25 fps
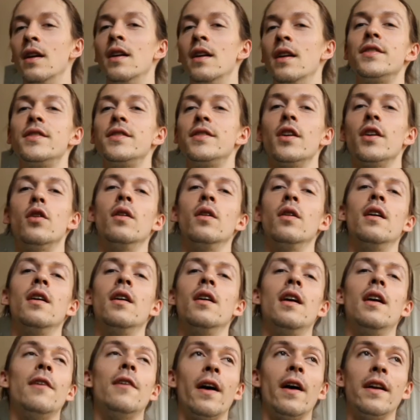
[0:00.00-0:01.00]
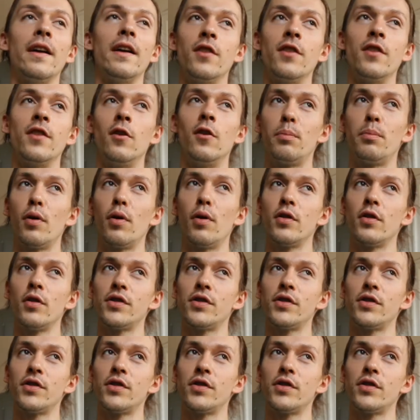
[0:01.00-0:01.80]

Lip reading: So if I don't push